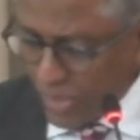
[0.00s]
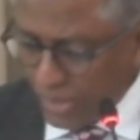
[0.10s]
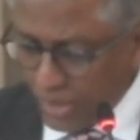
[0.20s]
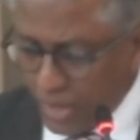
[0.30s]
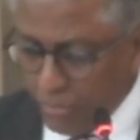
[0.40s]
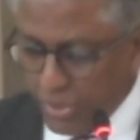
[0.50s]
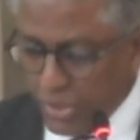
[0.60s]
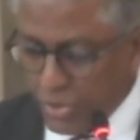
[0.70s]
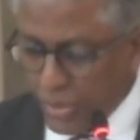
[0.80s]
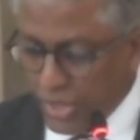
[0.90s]
The
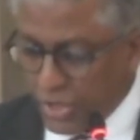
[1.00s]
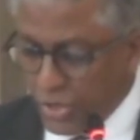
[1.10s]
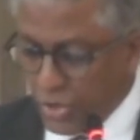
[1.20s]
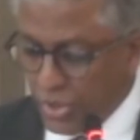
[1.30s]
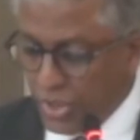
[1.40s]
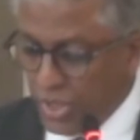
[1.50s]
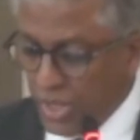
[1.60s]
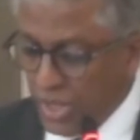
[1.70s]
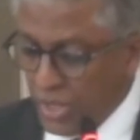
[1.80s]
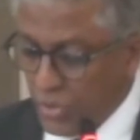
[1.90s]
Companies Registry
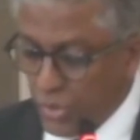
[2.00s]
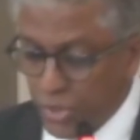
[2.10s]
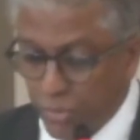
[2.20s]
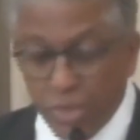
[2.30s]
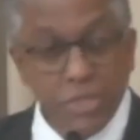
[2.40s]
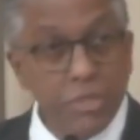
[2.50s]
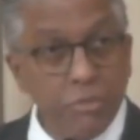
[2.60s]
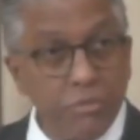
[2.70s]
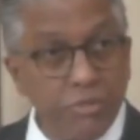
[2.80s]
is responsible